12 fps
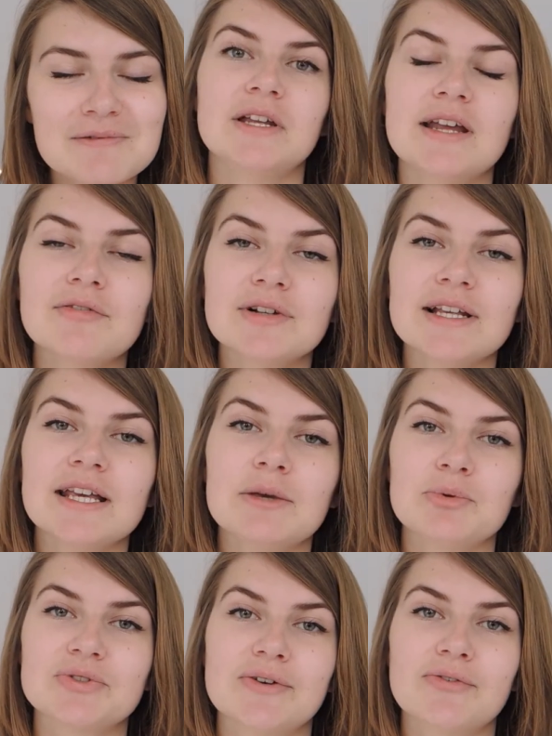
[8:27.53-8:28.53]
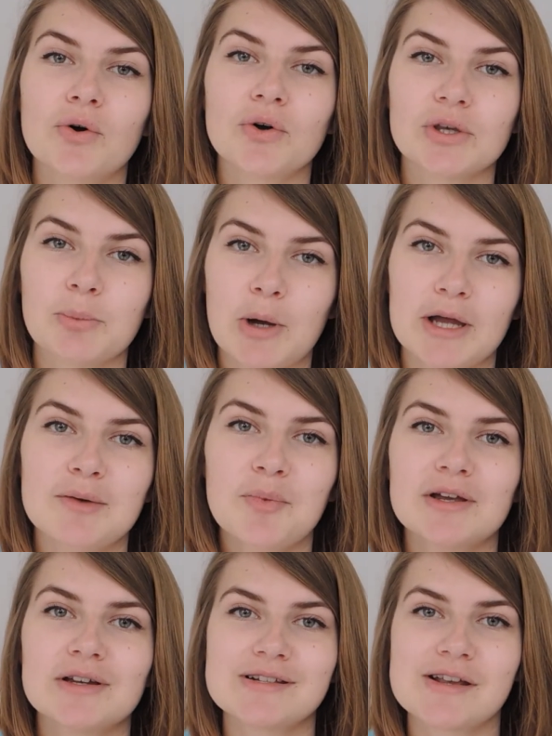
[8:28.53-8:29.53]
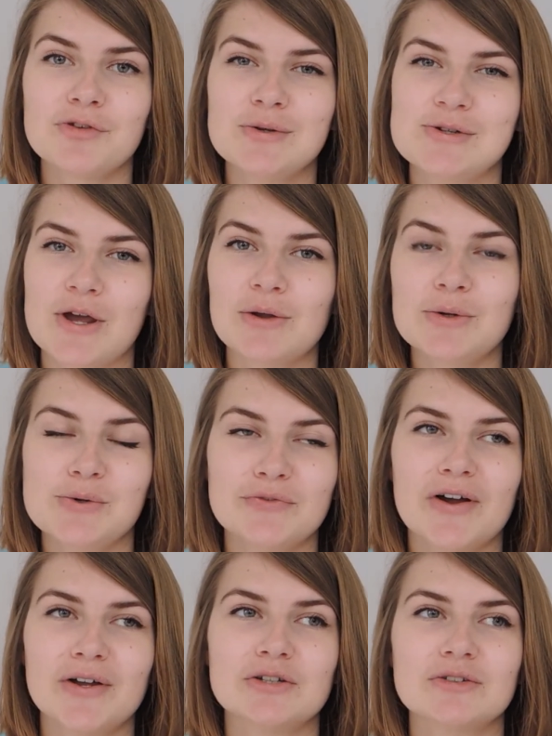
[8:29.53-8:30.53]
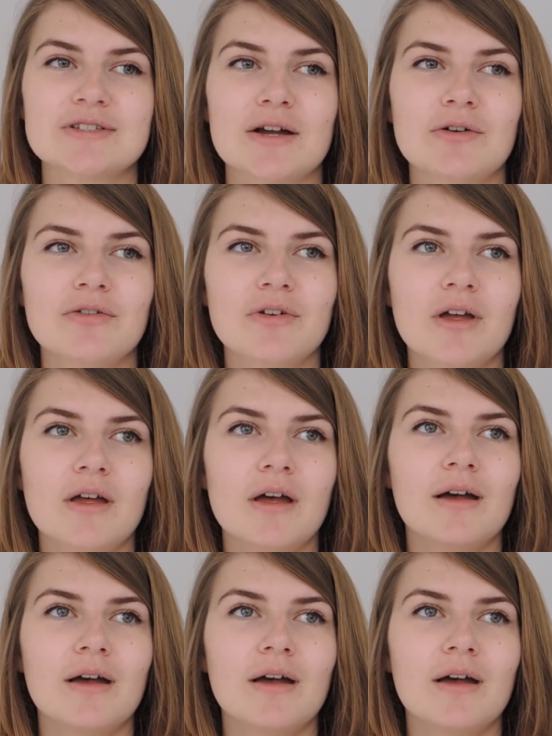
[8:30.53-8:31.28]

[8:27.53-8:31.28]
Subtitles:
But definitely keep yourself occupied, because if you don't, you'll find yourself